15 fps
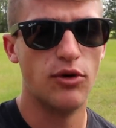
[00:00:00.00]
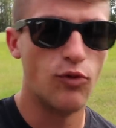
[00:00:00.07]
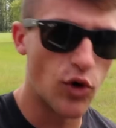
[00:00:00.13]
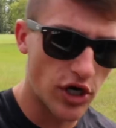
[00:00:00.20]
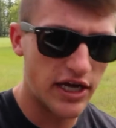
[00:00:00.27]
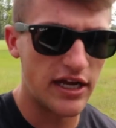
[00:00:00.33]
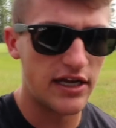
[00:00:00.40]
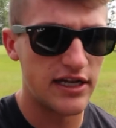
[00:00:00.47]
But
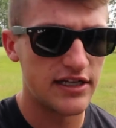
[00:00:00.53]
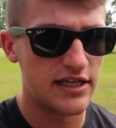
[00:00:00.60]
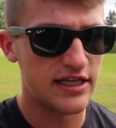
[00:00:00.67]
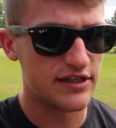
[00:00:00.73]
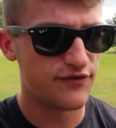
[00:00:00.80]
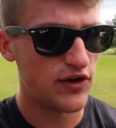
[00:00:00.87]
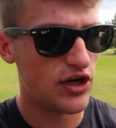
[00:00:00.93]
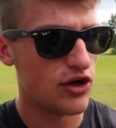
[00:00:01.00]
we're getting into
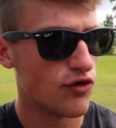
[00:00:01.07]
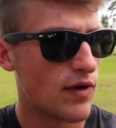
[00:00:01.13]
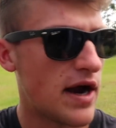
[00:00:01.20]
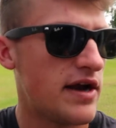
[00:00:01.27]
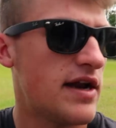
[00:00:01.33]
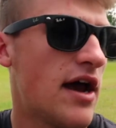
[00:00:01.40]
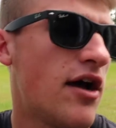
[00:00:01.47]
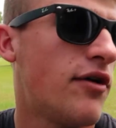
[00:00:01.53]
this video
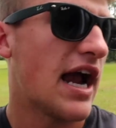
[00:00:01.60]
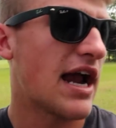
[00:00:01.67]
right now.